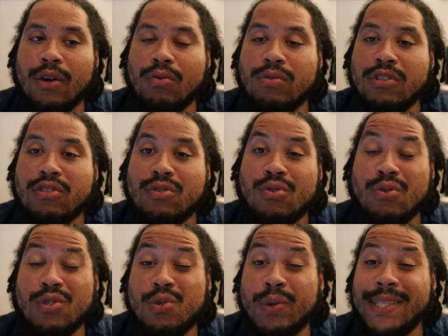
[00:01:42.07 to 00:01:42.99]
only
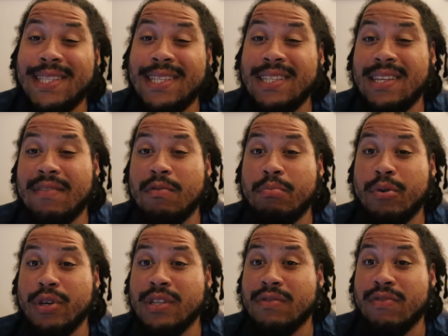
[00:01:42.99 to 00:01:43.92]
scored 27
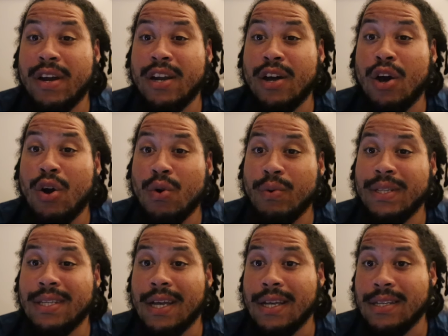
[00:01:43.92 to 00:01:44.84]
points throughout the whole
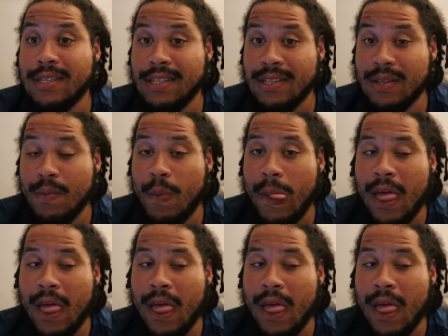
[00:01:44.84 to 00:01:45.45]
entire season.